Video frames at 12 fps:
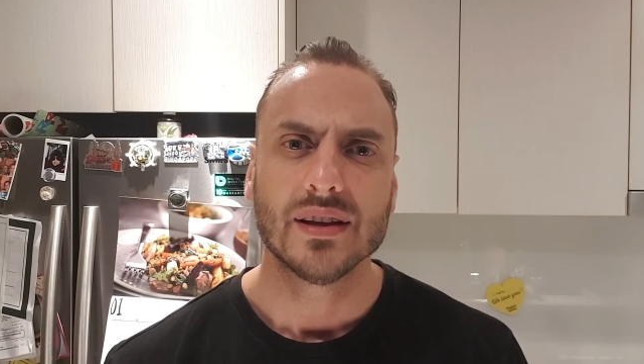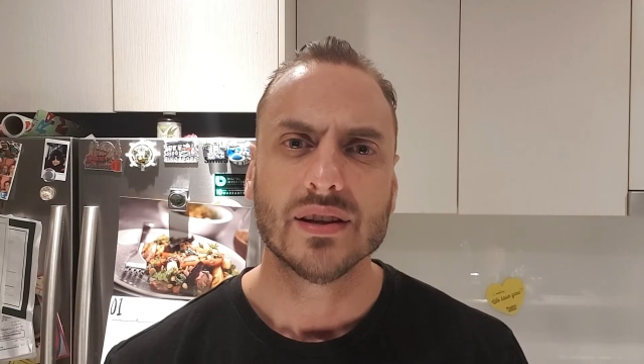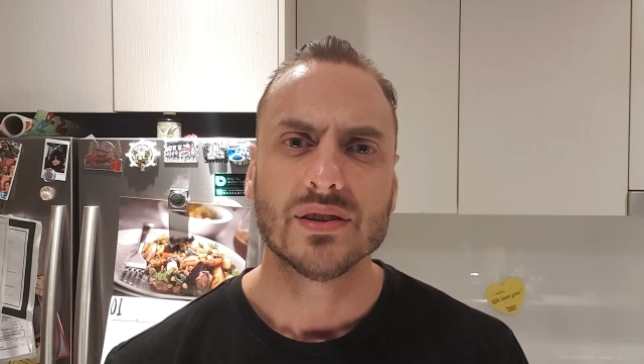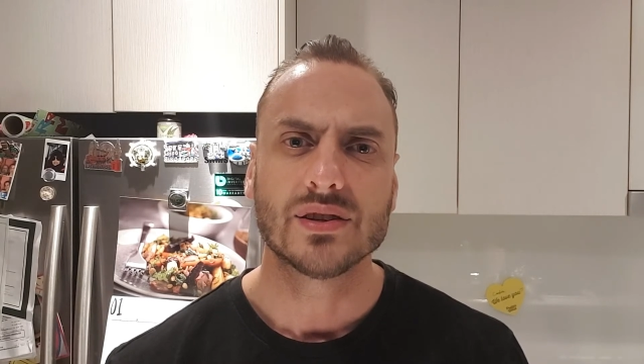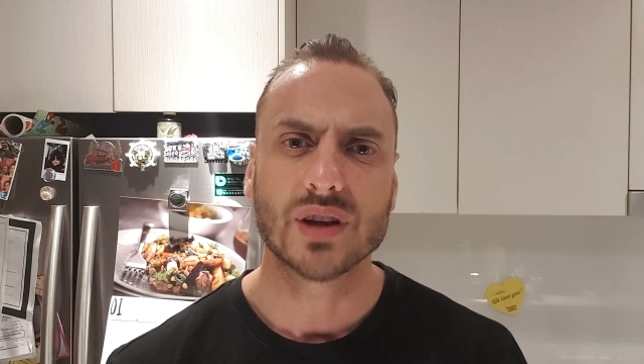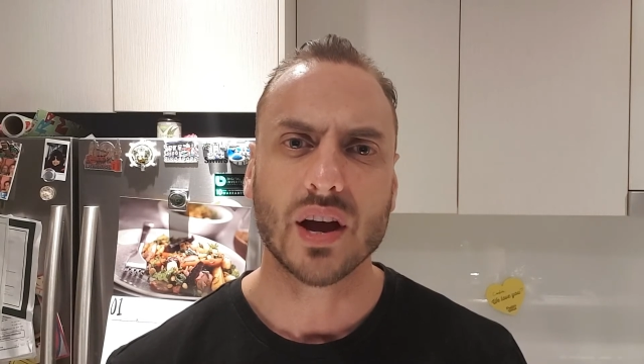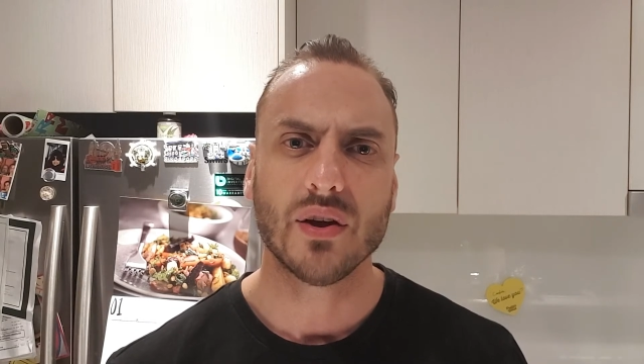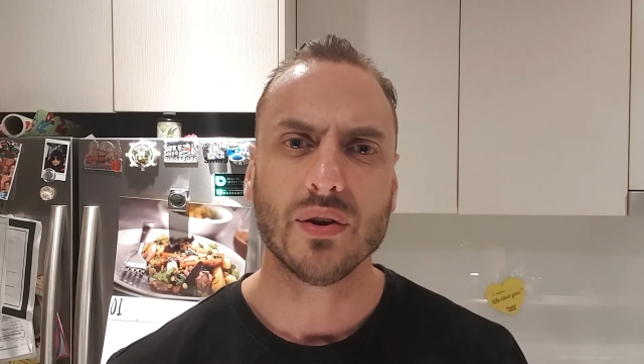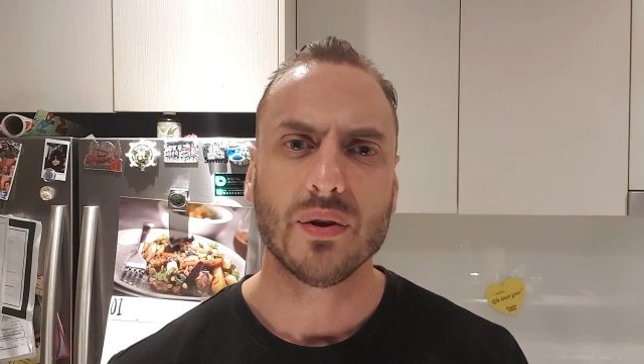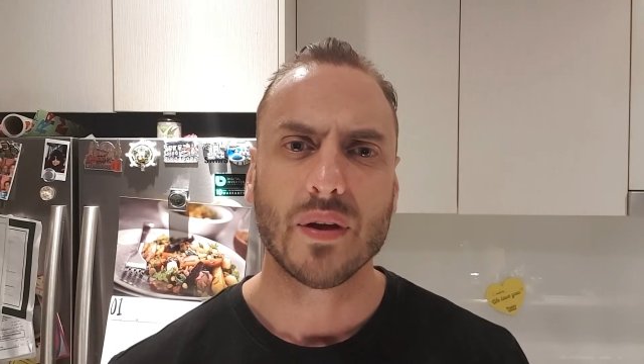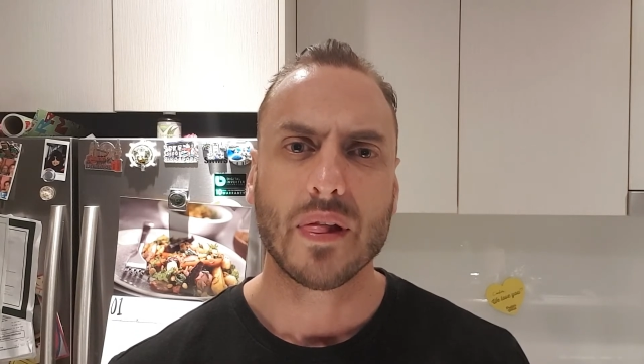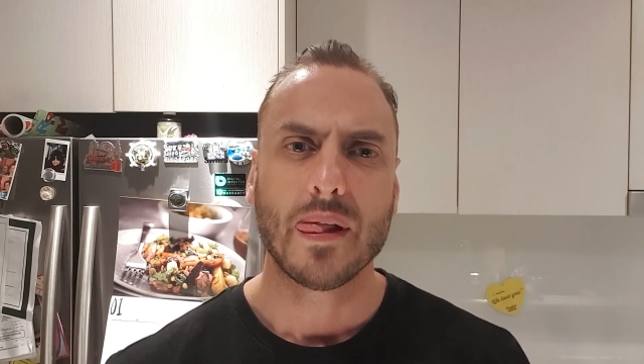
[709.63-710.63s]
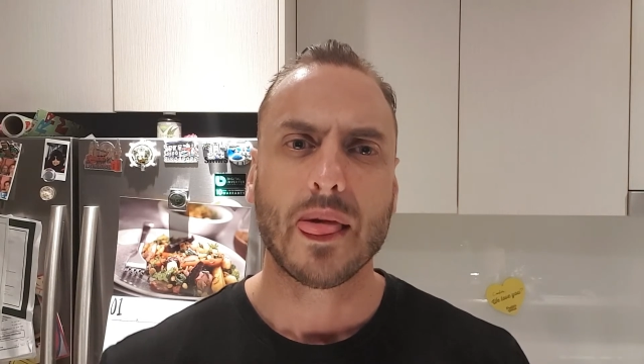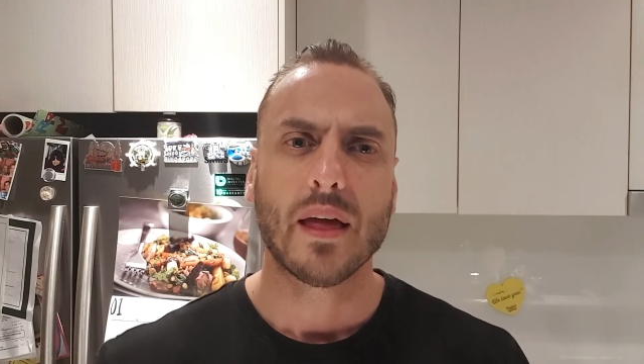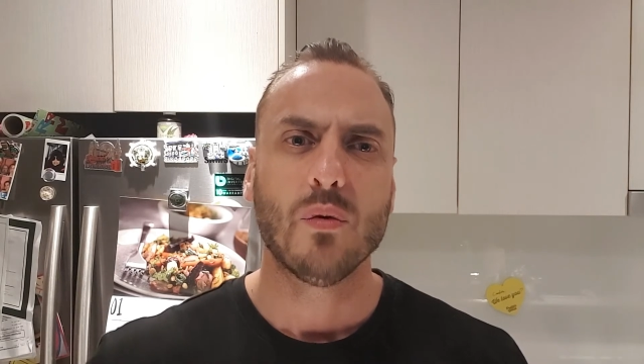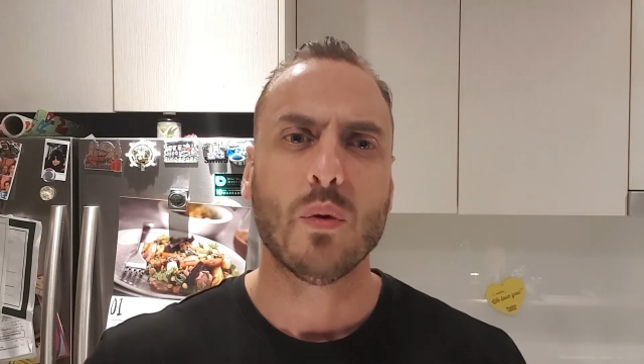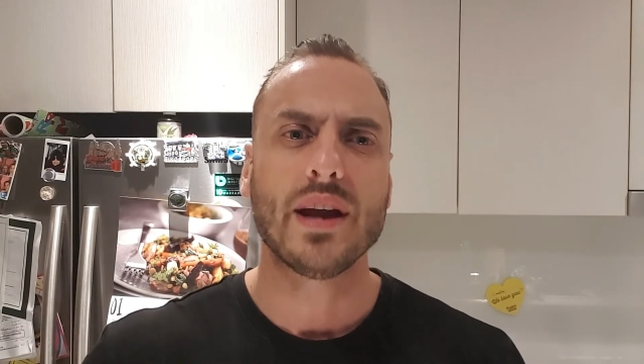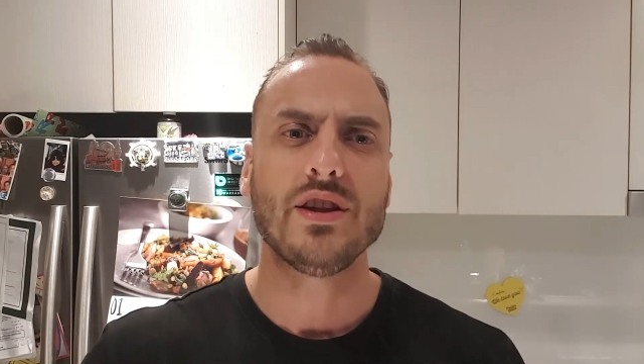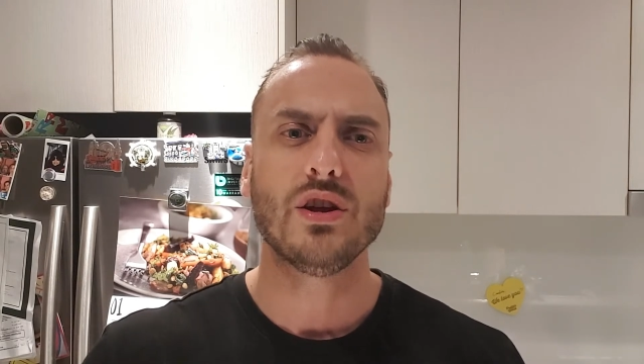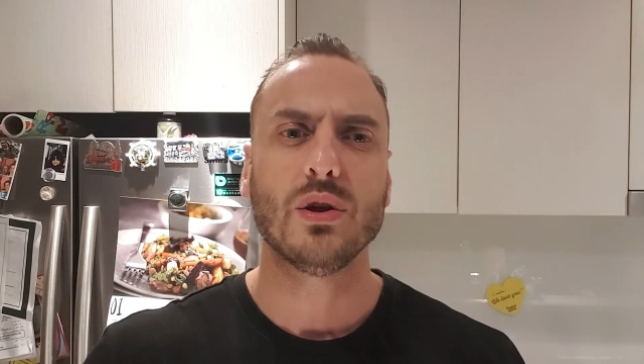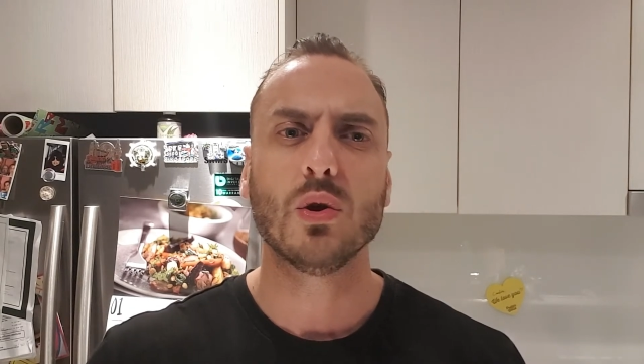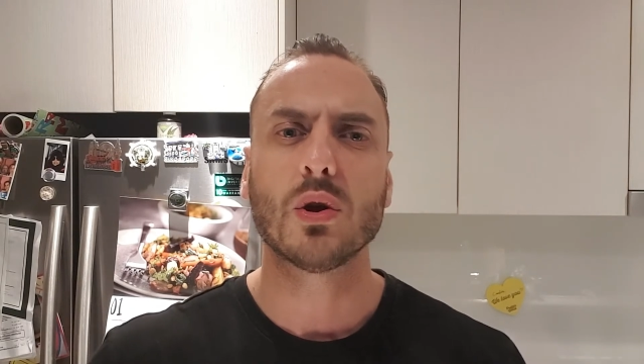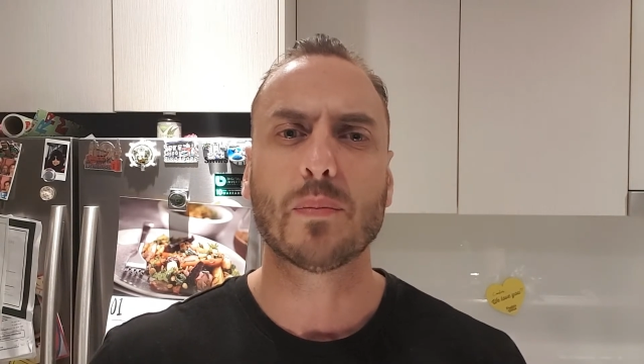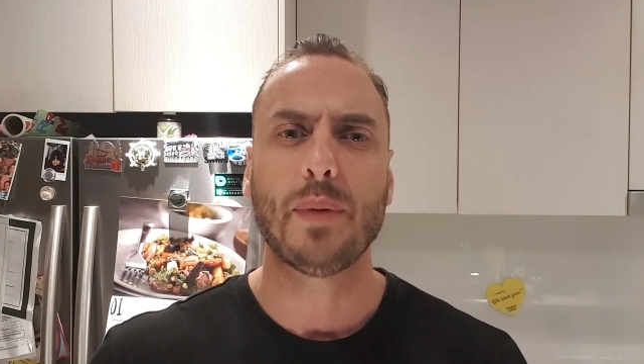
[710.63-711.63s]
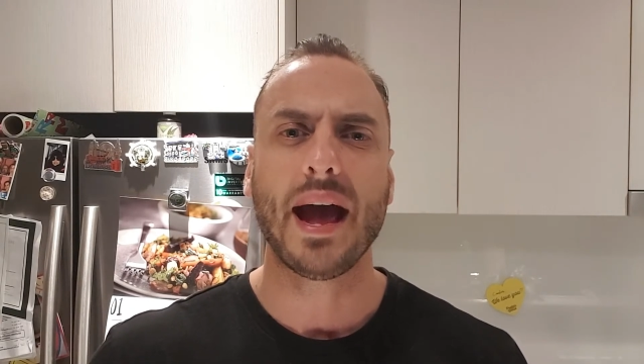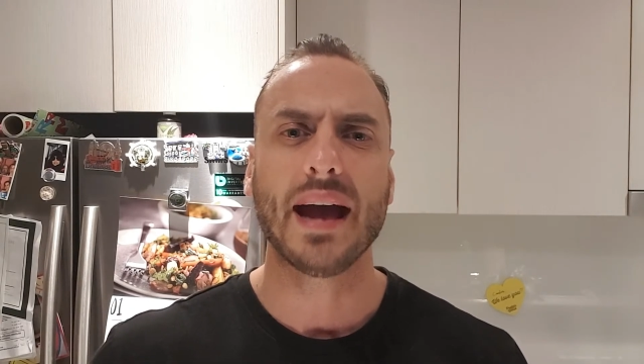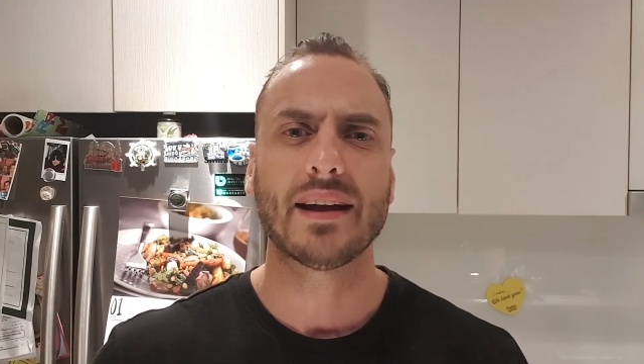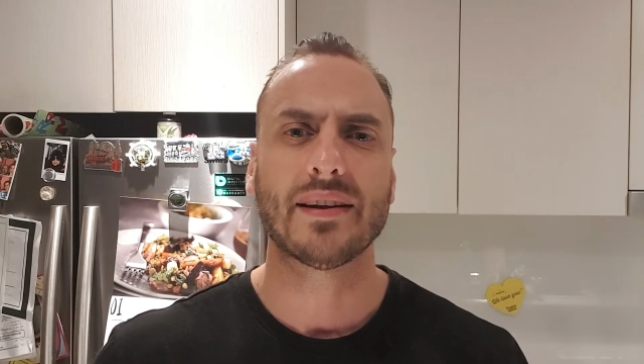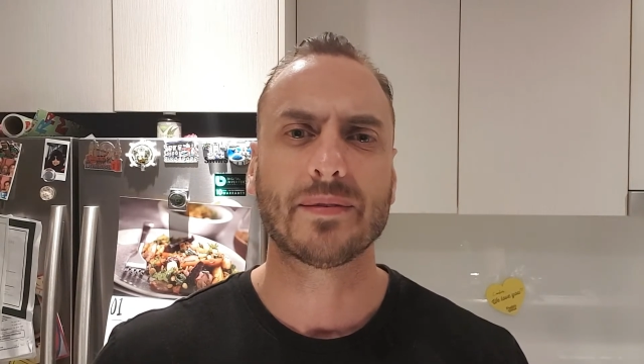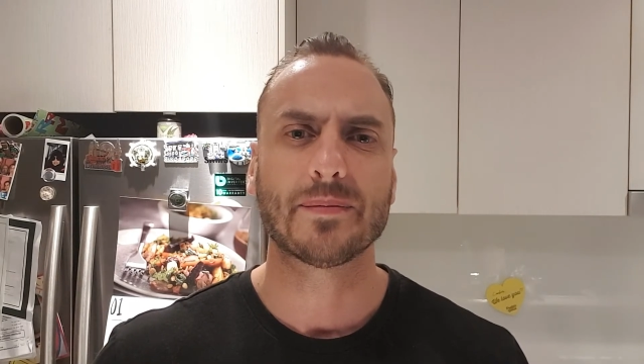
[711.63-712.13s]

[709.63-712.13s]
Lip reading: So when you look back